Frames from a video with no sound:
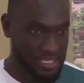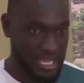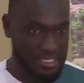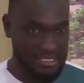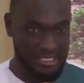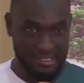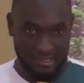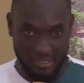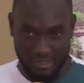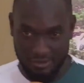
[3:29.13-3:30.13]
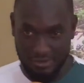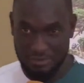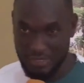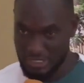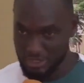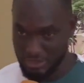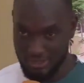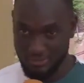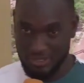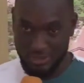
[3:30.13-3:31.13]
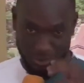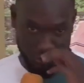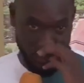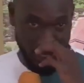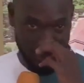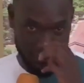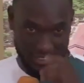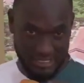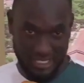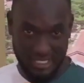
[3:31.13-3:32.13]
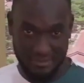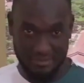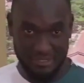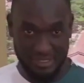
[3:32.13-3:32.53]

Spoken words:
I did three majors, which shows you how crazy I am.